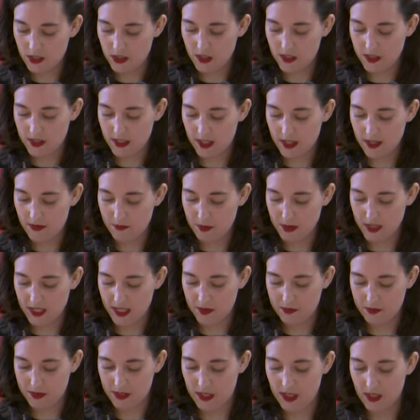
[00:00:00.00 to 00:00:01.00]
the city of
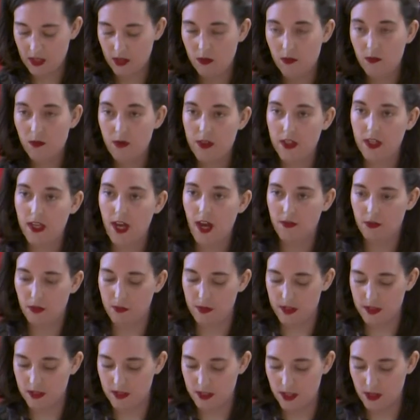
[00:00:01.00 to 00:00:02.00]
Poughkeepsie for the
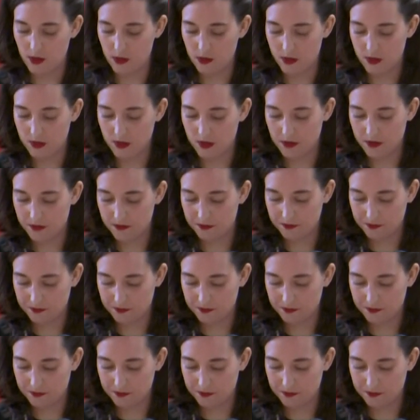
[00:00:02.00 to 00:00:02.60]
government's use.